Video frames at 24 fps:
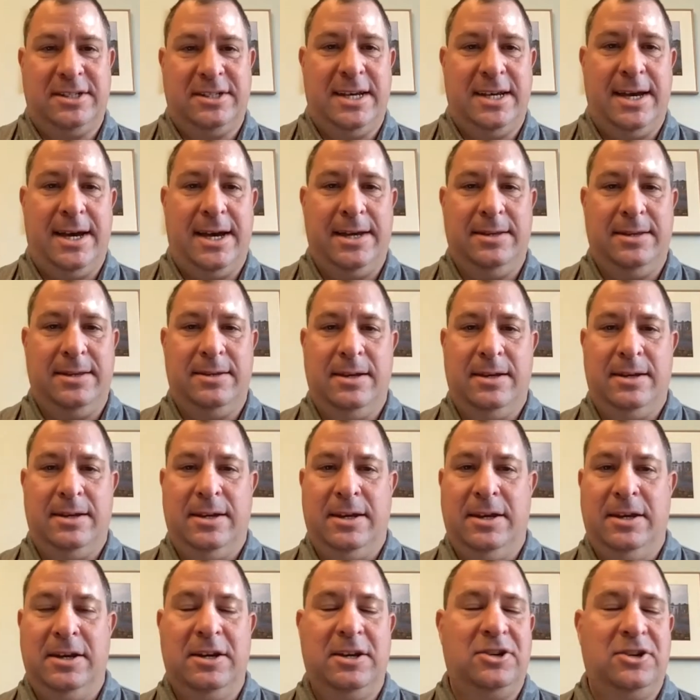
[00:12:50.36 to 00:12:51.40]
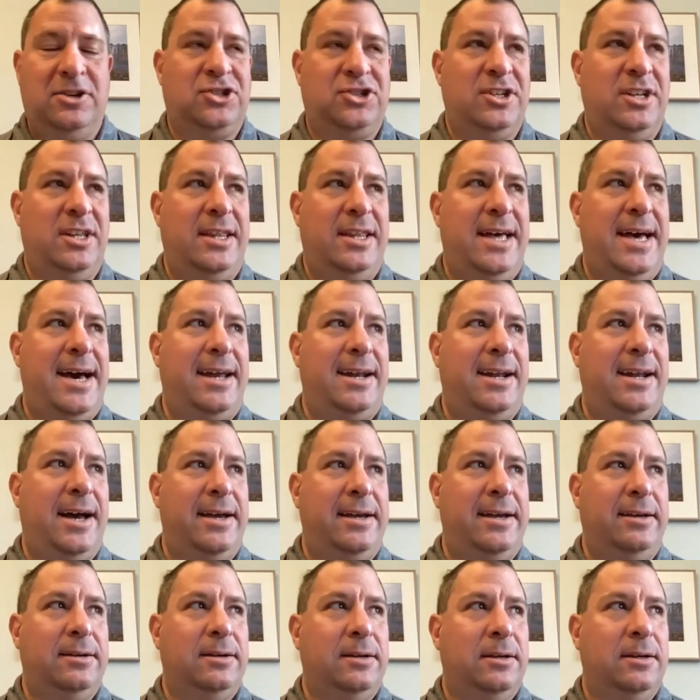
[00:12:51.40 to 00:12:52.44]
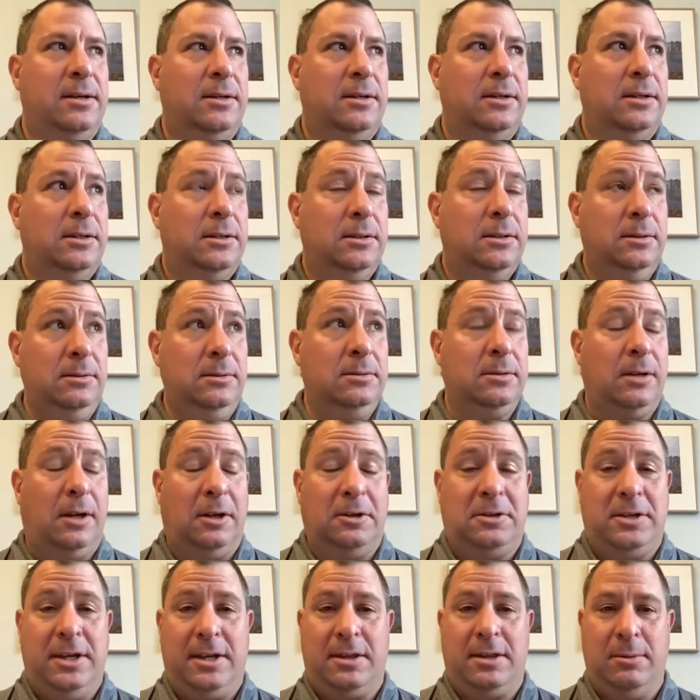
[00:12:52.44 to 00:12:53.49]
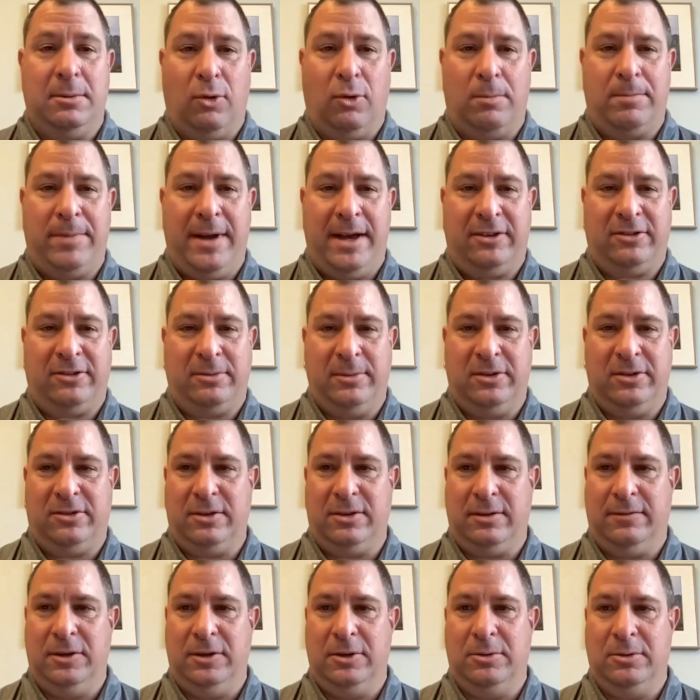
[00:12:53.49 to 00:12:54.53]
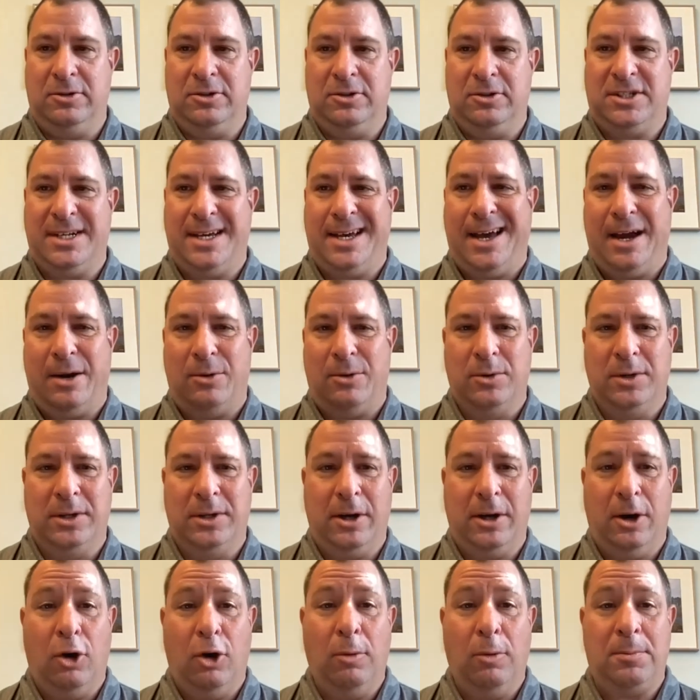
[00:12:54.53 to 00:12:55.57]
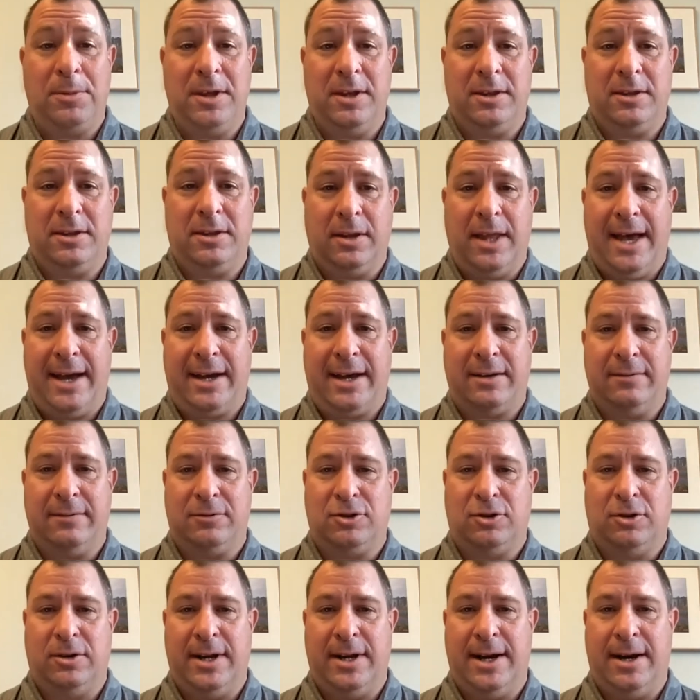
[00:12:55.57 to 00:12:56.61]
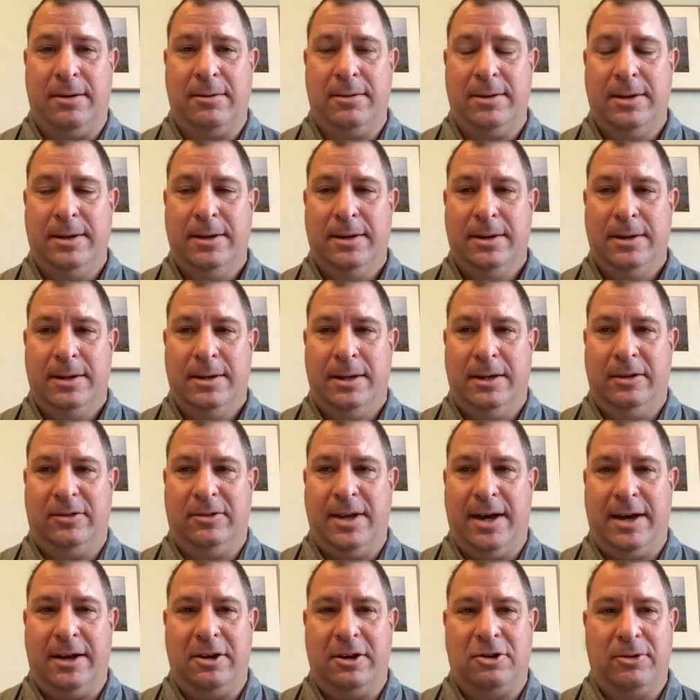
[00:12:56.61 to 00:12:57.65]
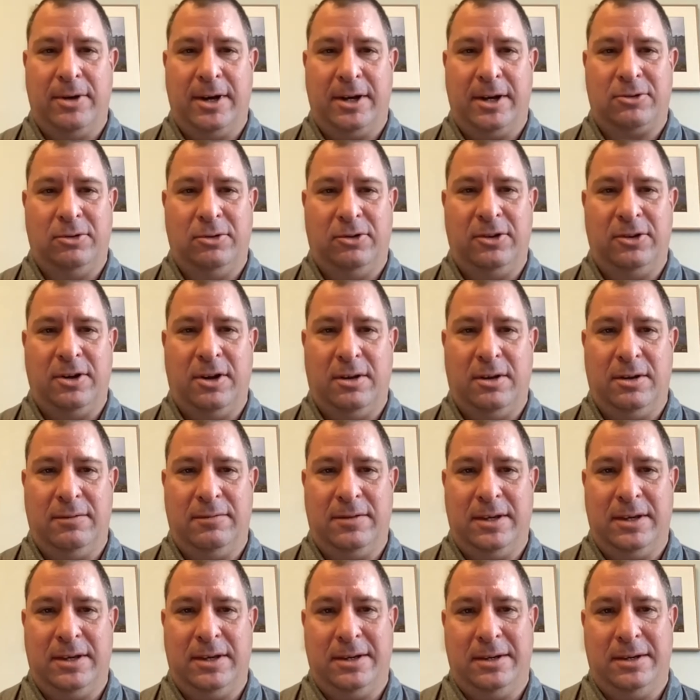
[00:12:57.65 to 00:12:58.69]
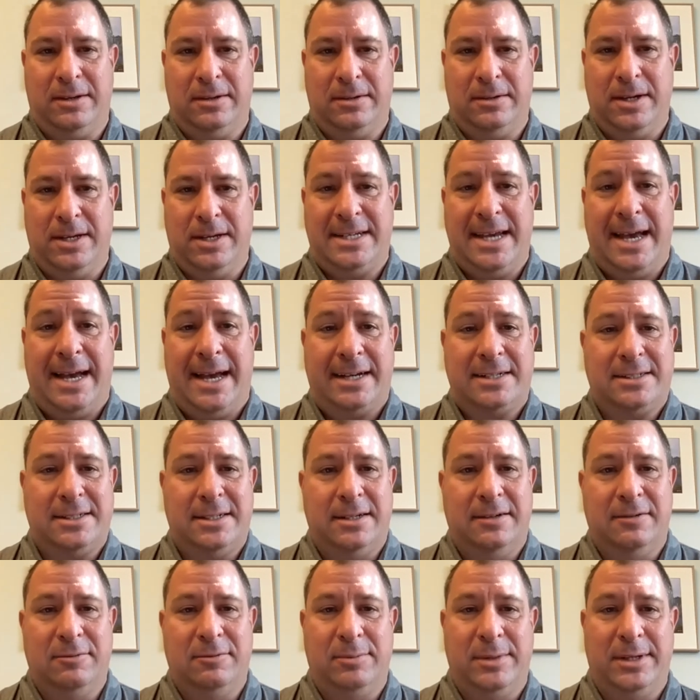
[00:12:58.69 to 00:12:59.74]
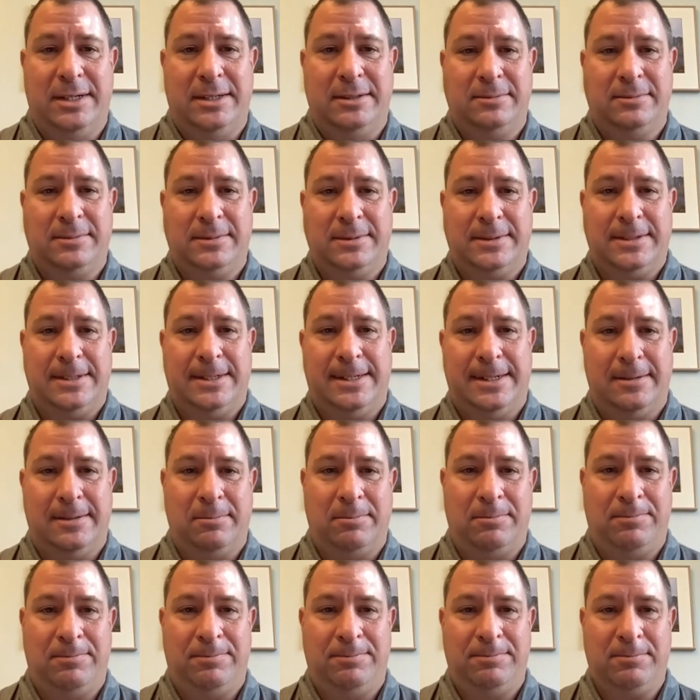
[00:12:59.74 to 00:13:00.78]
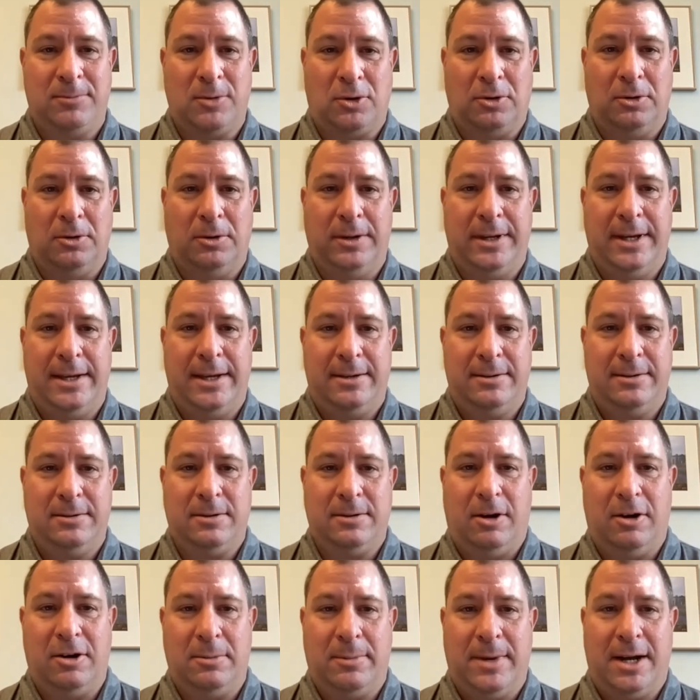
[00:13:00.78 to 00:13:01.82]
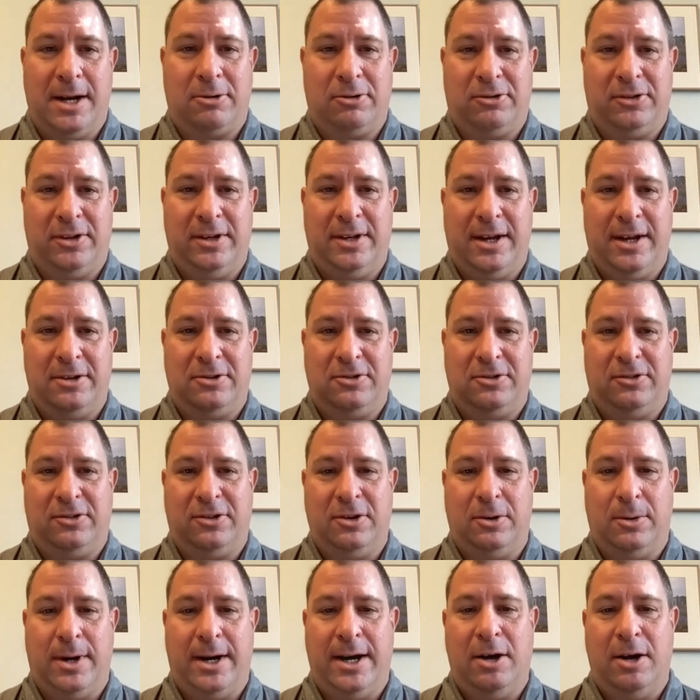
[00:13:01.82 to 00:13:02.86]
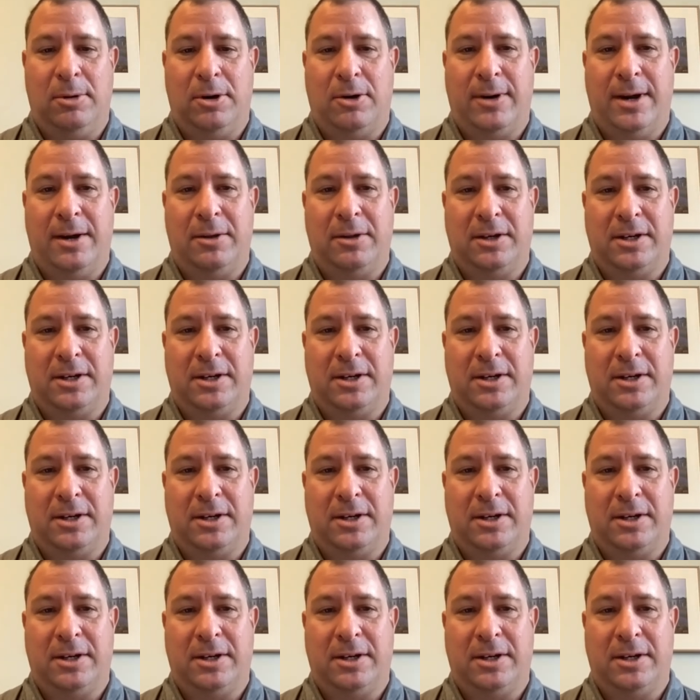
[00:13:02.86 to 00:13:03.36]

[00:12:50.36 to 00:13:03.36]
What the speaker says: say, in addition to that, I'll take the more pessimistic view and just say I really hope that the lack of turnout is not a direct result of the attacks that have been hurled at our democracy, not just in Ohio, but around the